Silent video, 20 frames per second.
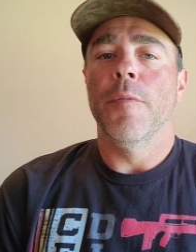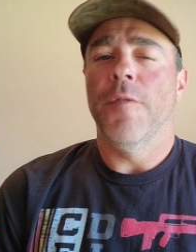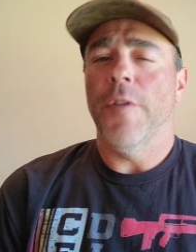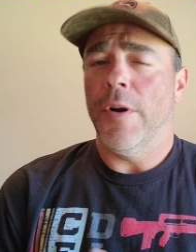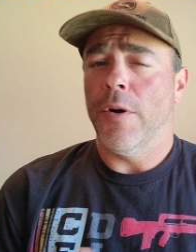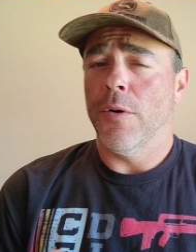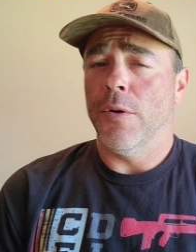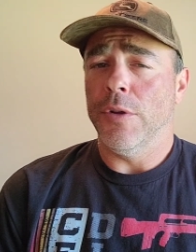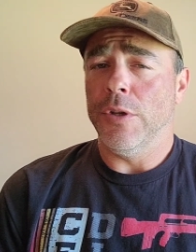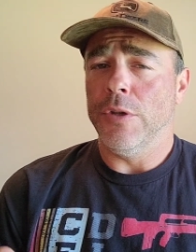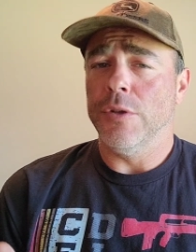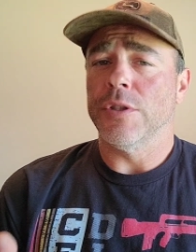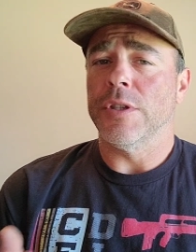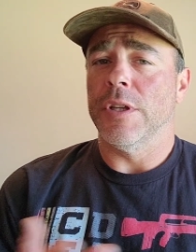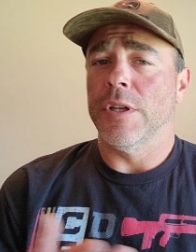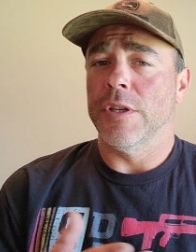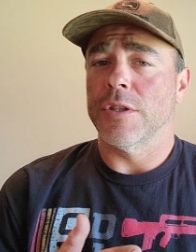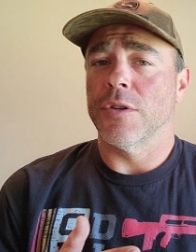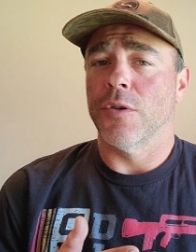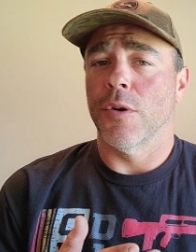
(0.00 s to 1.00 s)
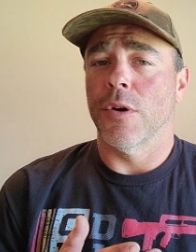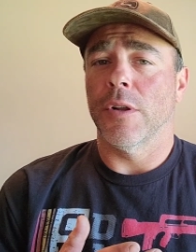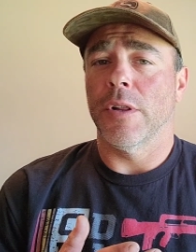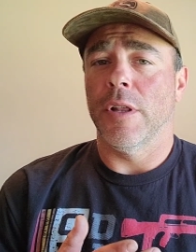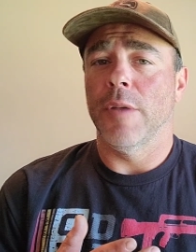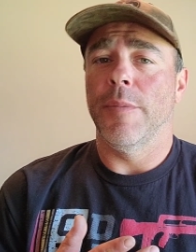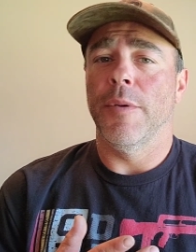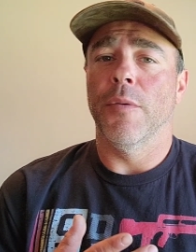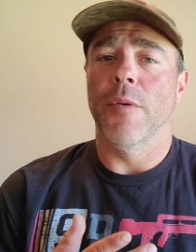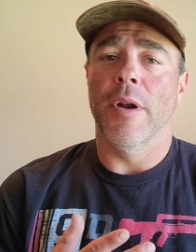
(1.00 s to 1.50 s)
Federal used to
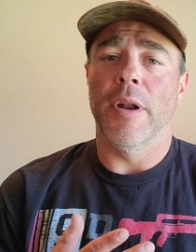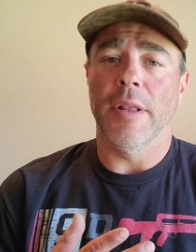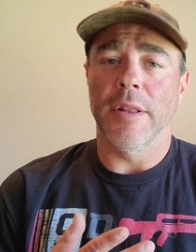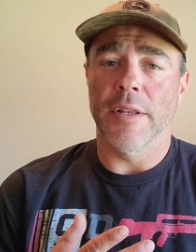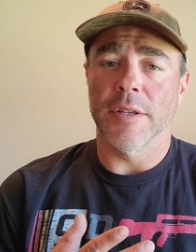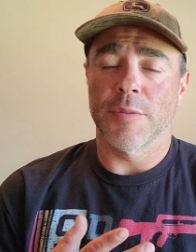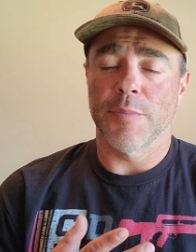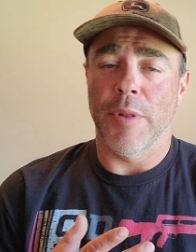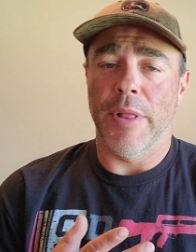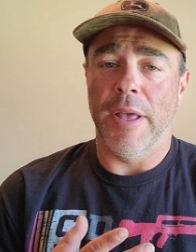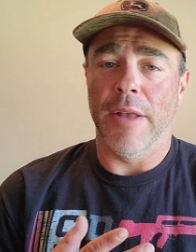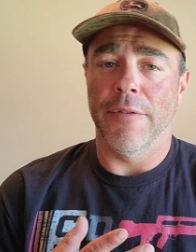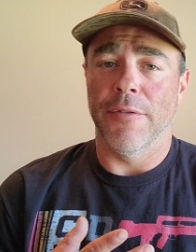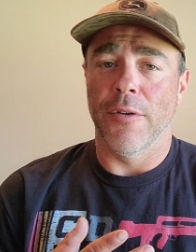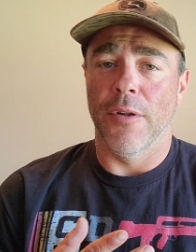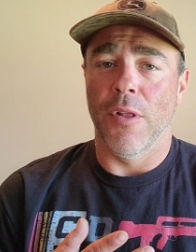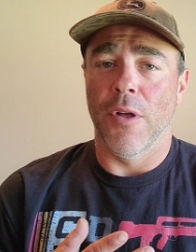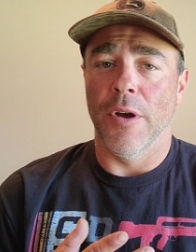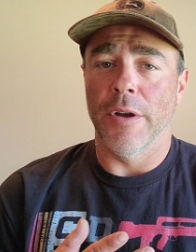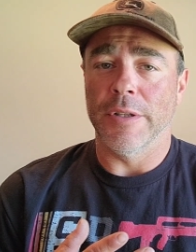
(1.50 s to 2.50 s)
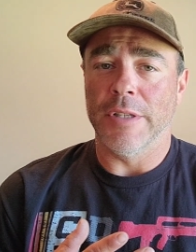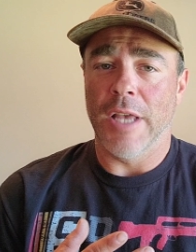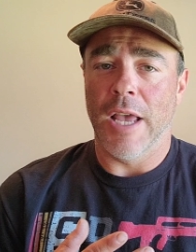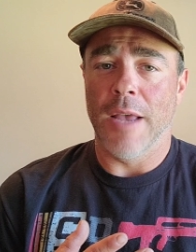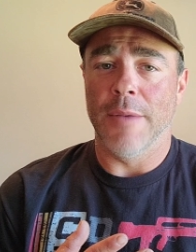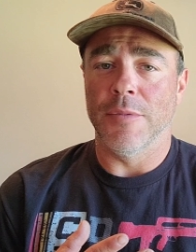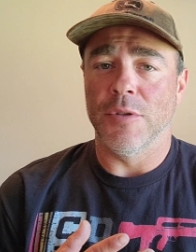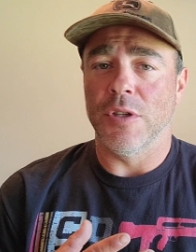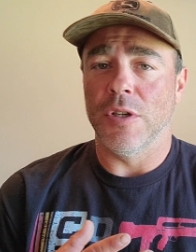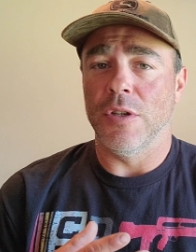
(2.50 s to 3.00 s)
historically be running this plant for a long
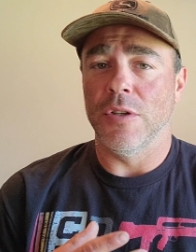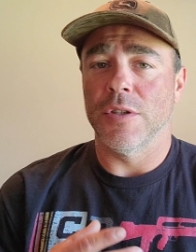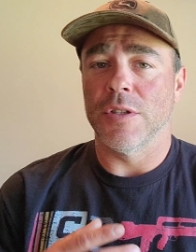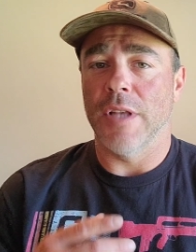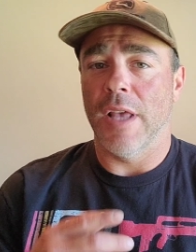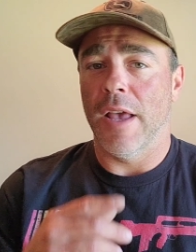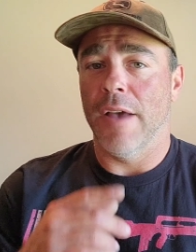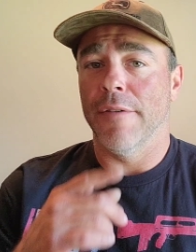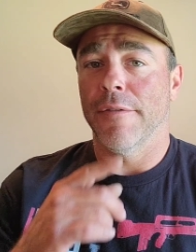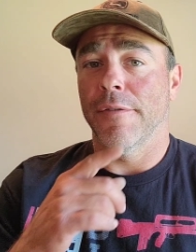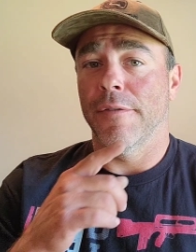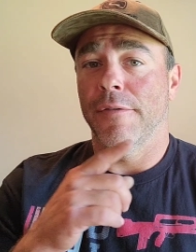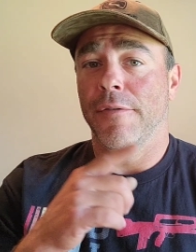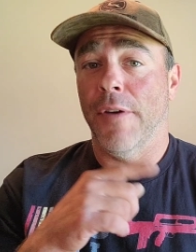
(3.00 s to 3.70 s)
time, so you used to have